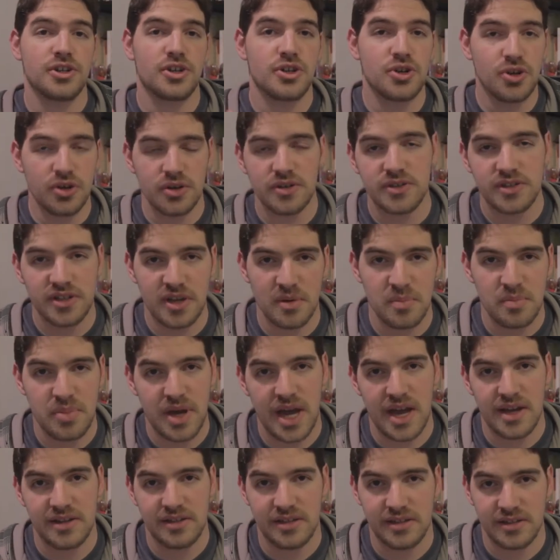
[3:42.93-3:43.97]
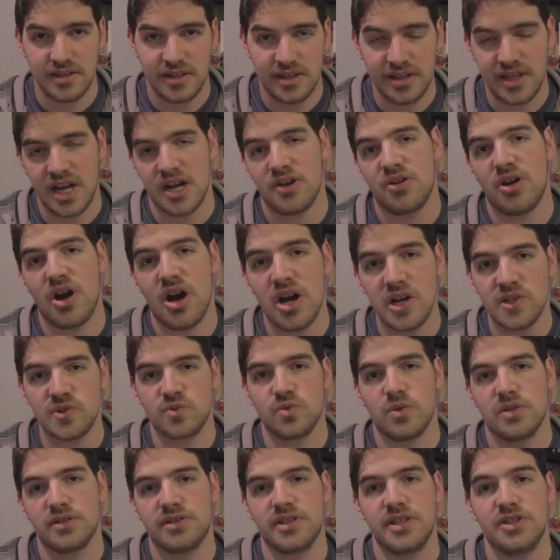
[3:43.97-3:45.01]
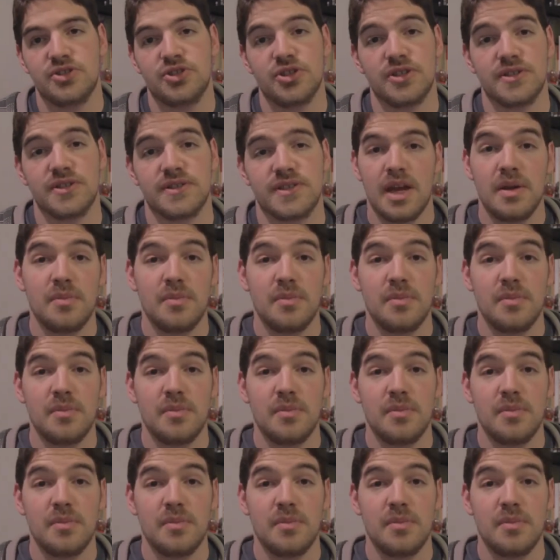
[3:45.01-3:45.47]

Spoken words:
current companion Clara Oswald teaches,